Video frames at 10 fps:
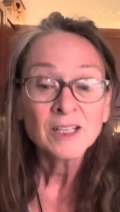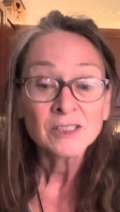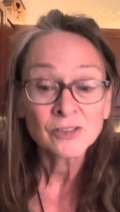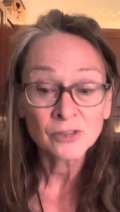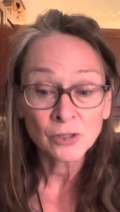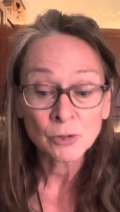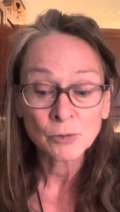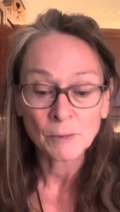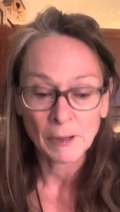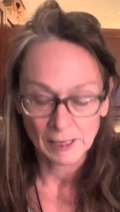
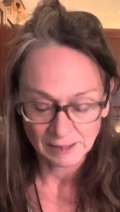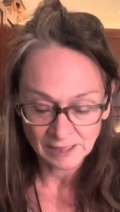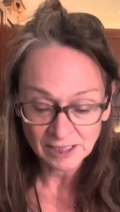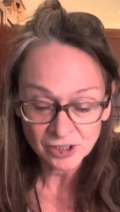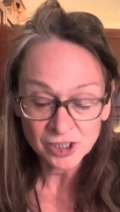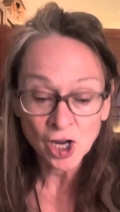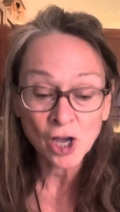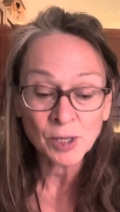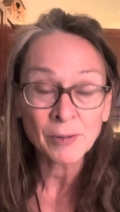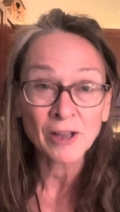So let's just
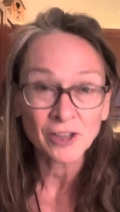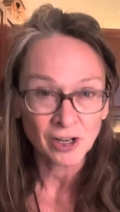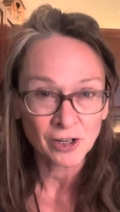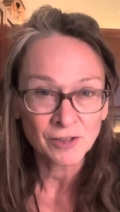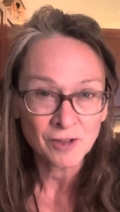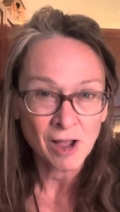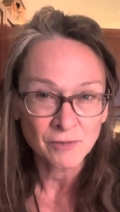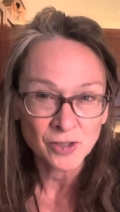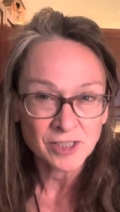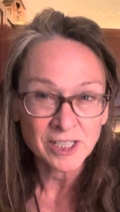talk about the art of
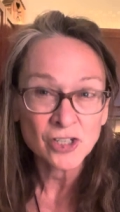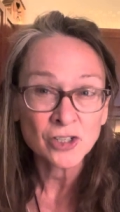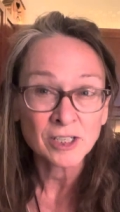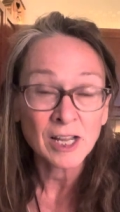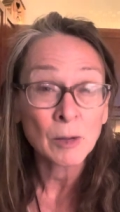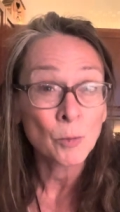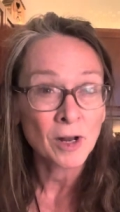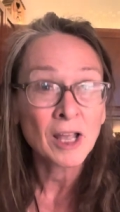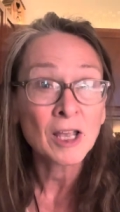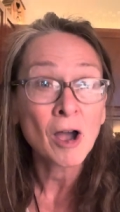conversation and
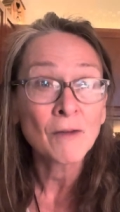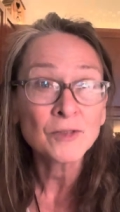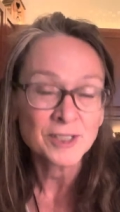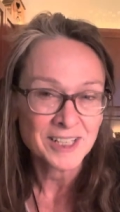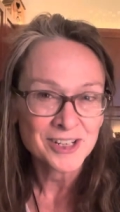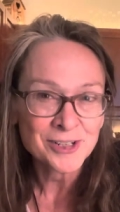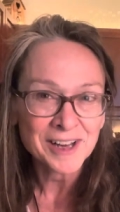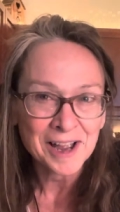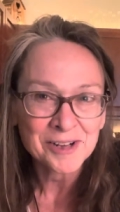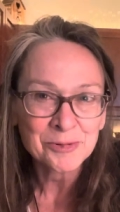what a conversation
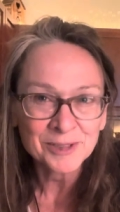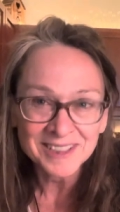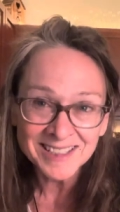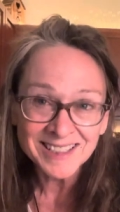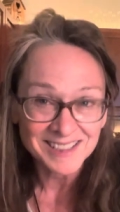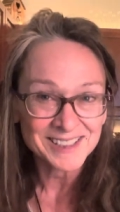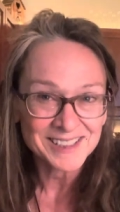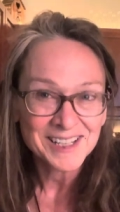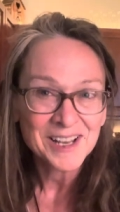actually is.